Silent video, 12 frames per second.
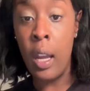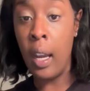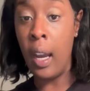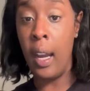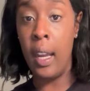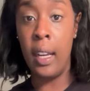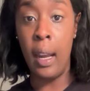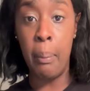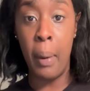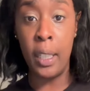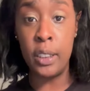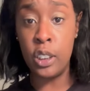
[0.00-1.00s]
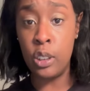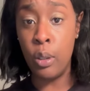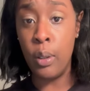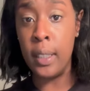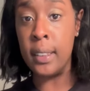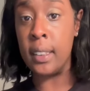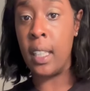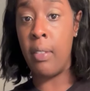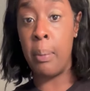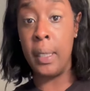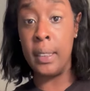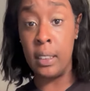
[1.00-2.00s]
cutting up my shorts,
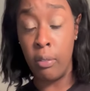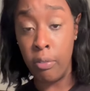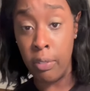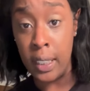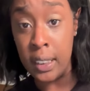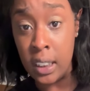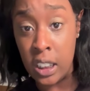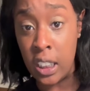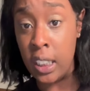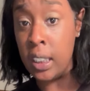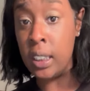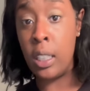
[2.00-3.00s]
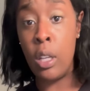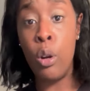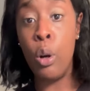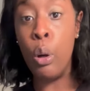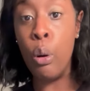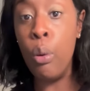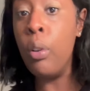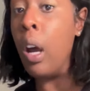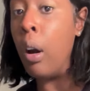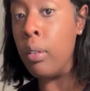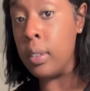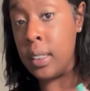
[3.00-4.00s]
giving me some fringes. Who
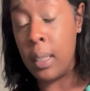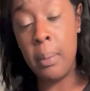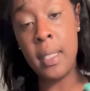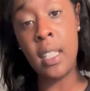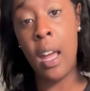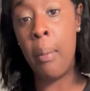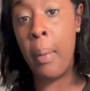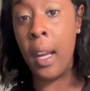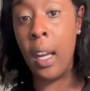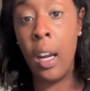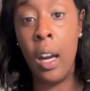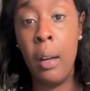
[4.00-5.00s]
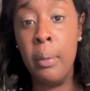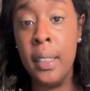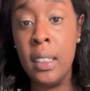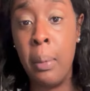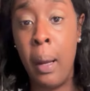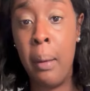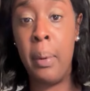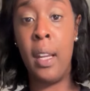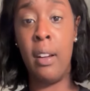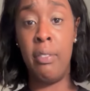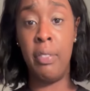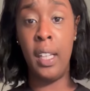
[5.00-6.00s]
knows? Sometime might come. This might be
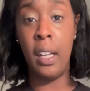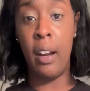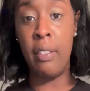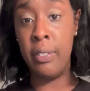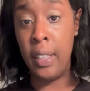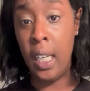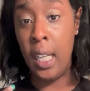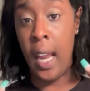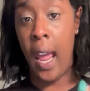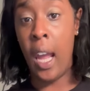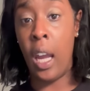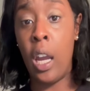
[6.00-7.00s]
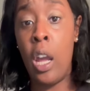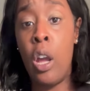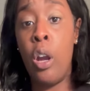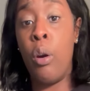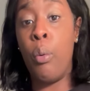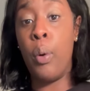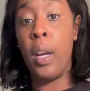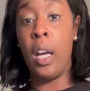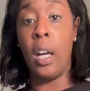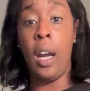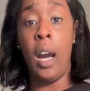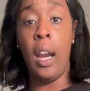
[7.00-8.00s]
a V a V-neck with
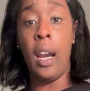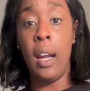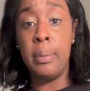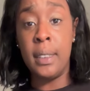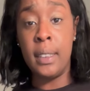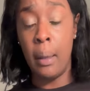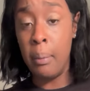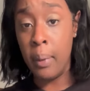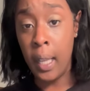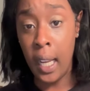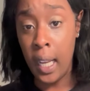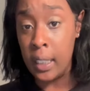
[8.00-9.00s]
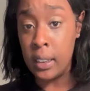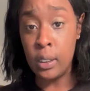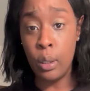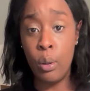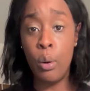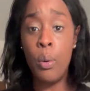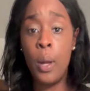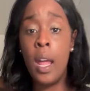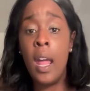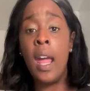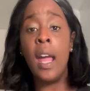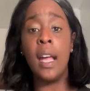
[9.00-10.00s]
a cut up something here too.
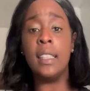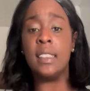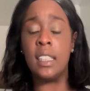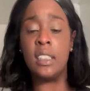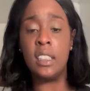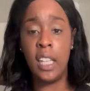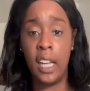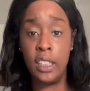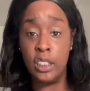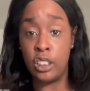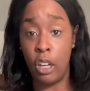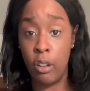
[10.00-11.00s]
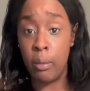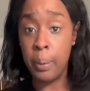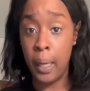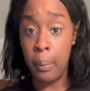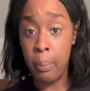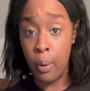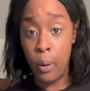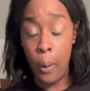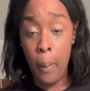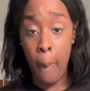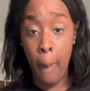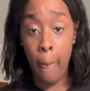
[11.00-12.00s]
It's a t-shirt, people.
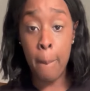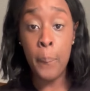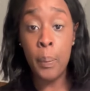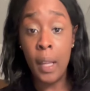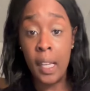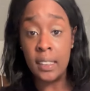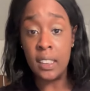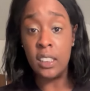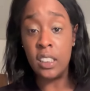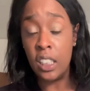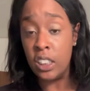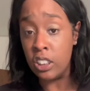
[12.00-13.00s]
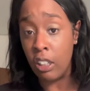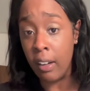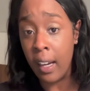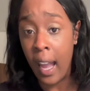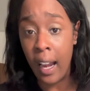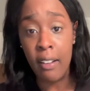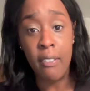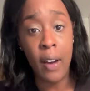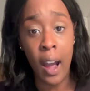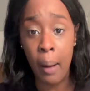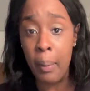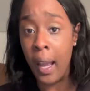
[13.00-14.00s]
It's a t-shirt. It got a
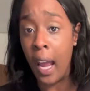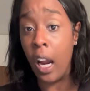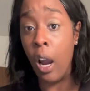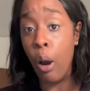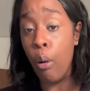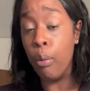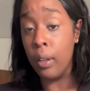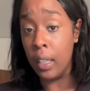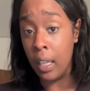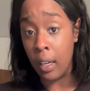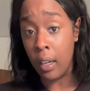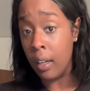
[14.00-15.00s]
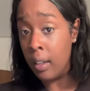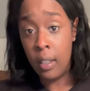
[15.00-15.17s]
vibe. It got a whole look.